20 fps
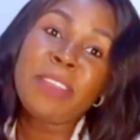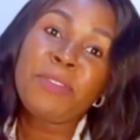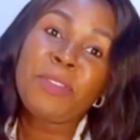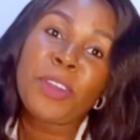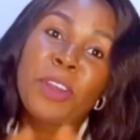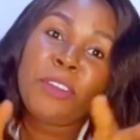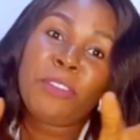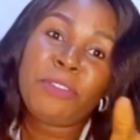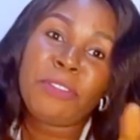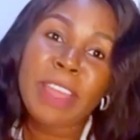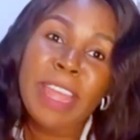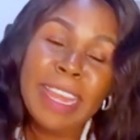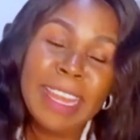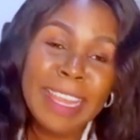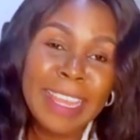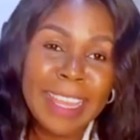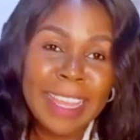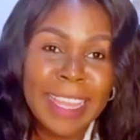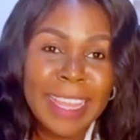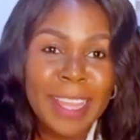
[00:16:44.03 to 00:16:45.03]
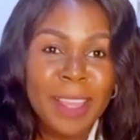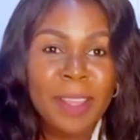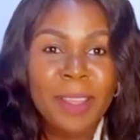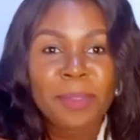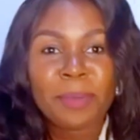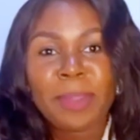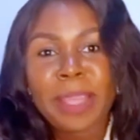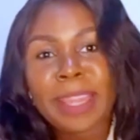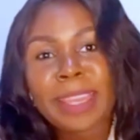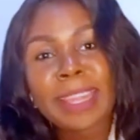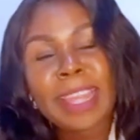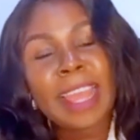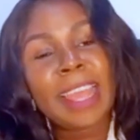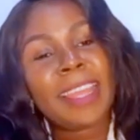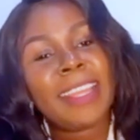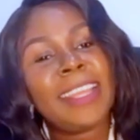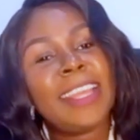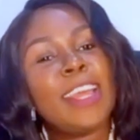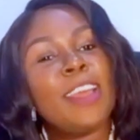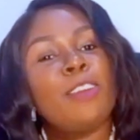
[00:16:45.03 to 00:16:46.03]
if you're failing, my
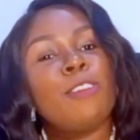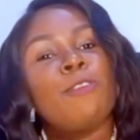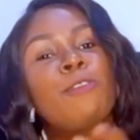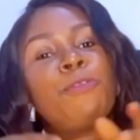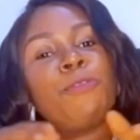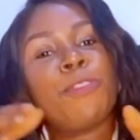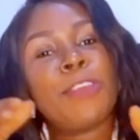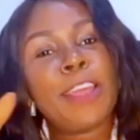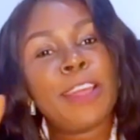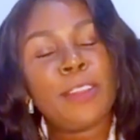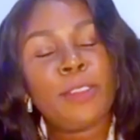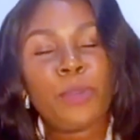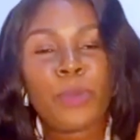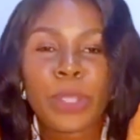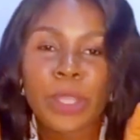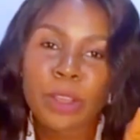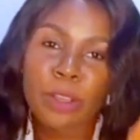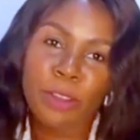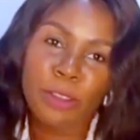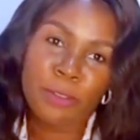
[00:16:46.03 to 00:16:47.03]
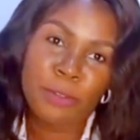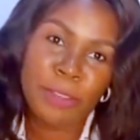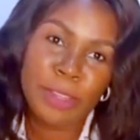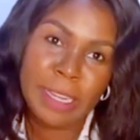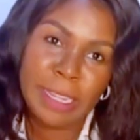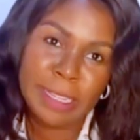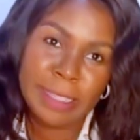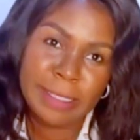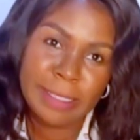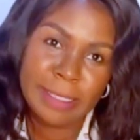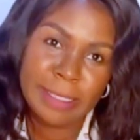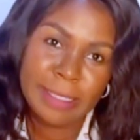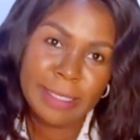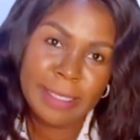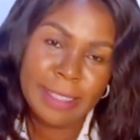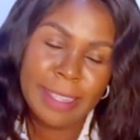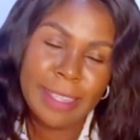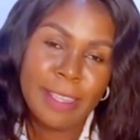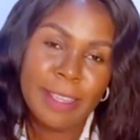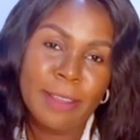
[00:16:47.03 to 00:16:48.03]
dear, fail with confidence.
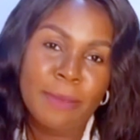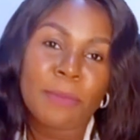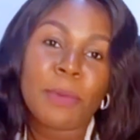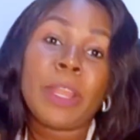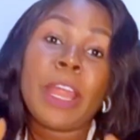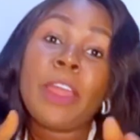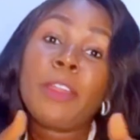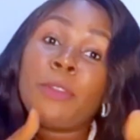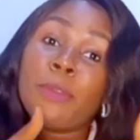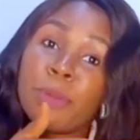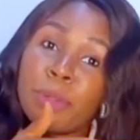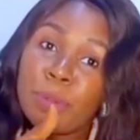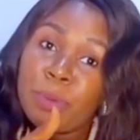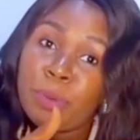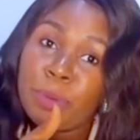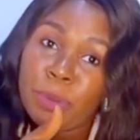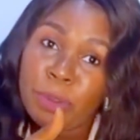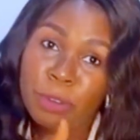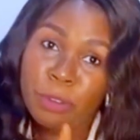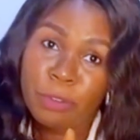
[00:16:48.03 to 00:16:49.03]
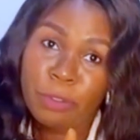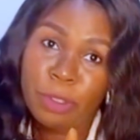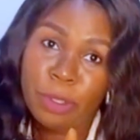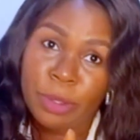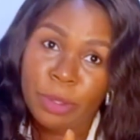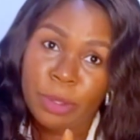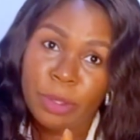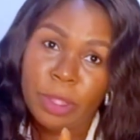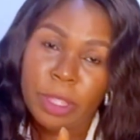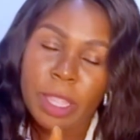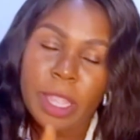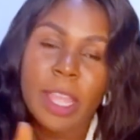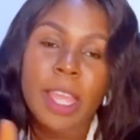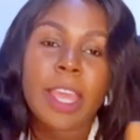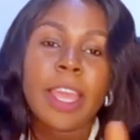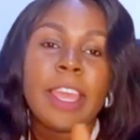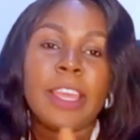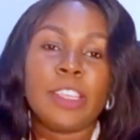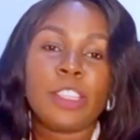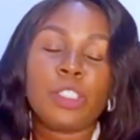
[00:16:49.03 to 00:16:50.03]
But I know you will not fail.
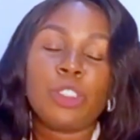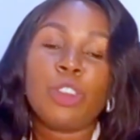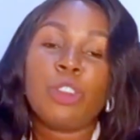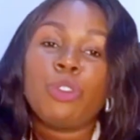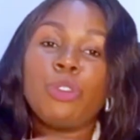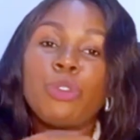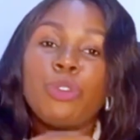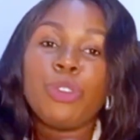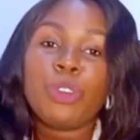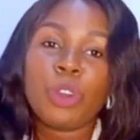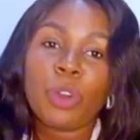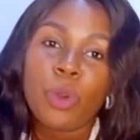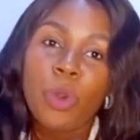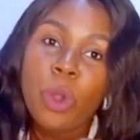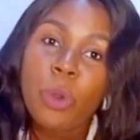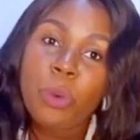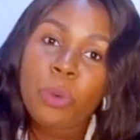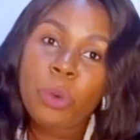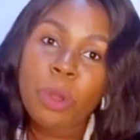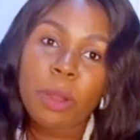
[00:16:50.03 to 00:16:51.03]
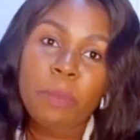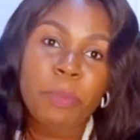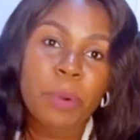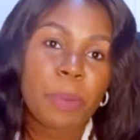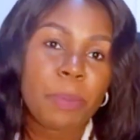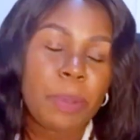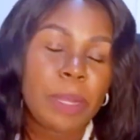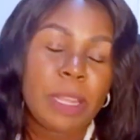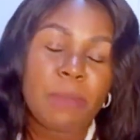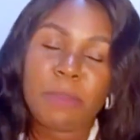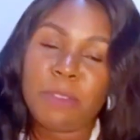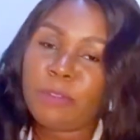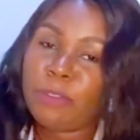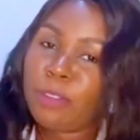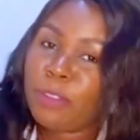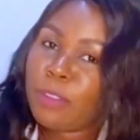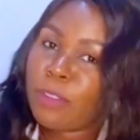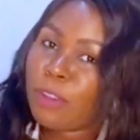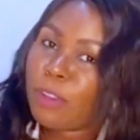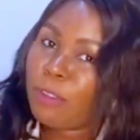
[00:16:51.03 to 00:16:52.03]
Ensure you do your homework properly
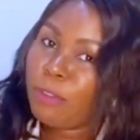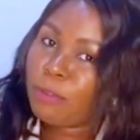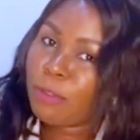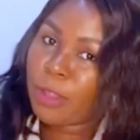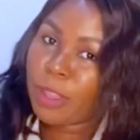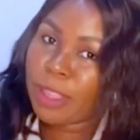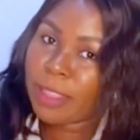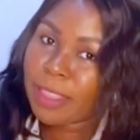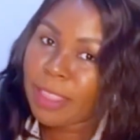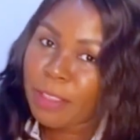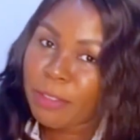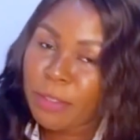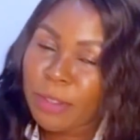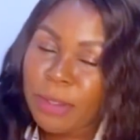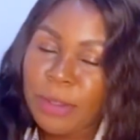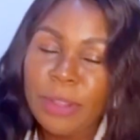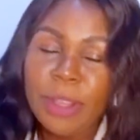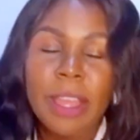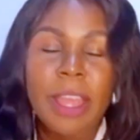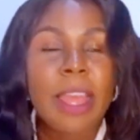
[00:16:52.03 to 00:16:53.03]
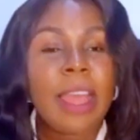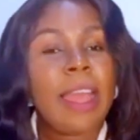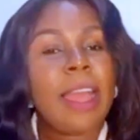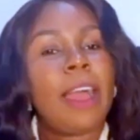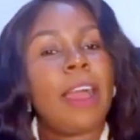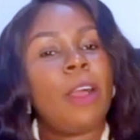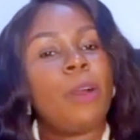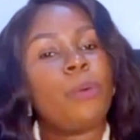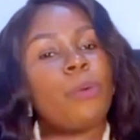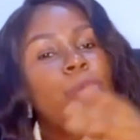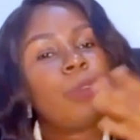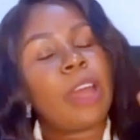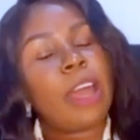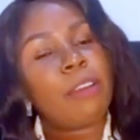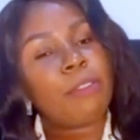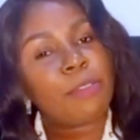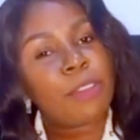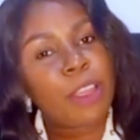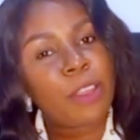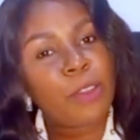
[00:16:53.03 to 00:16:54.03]
before you come for your interview. And
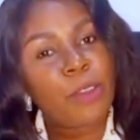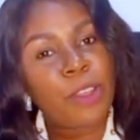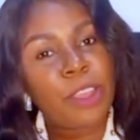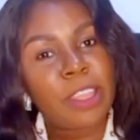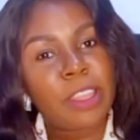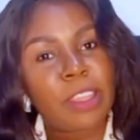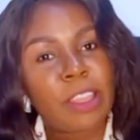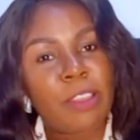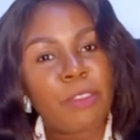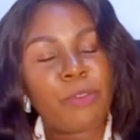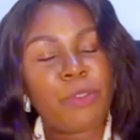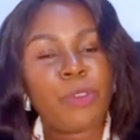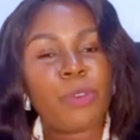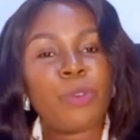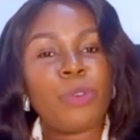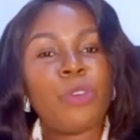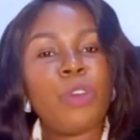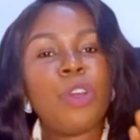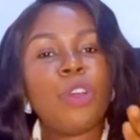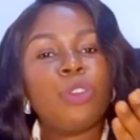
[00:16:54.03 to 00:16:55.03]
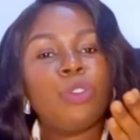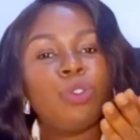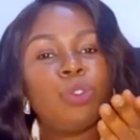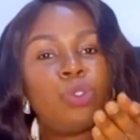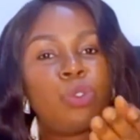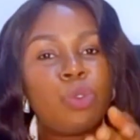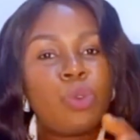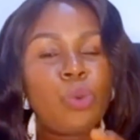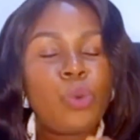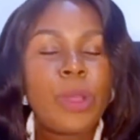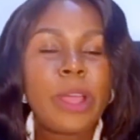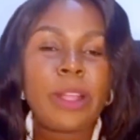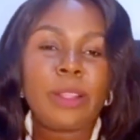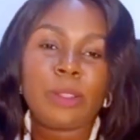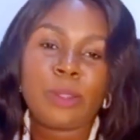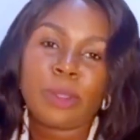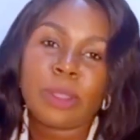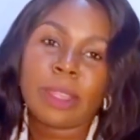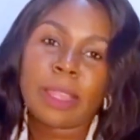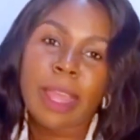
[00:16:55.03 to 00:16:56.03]
after your interview, do
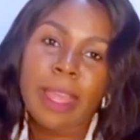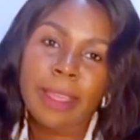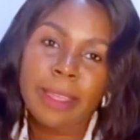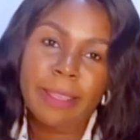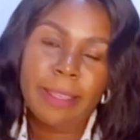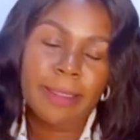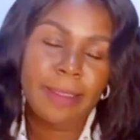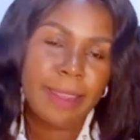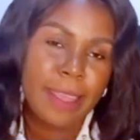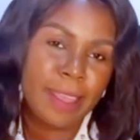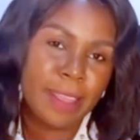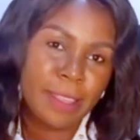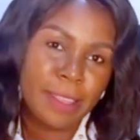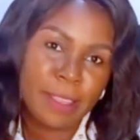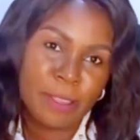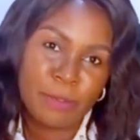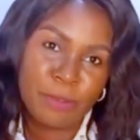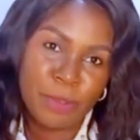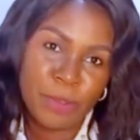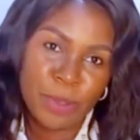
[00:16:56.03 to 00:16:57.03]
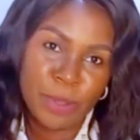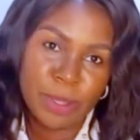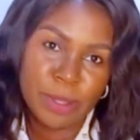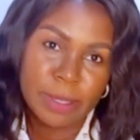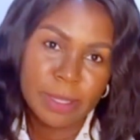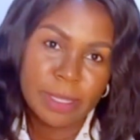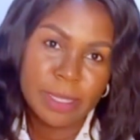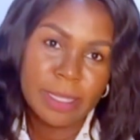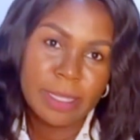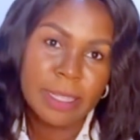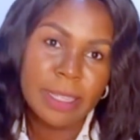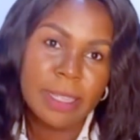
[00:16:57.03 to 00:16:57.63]
well to thank the interviewers.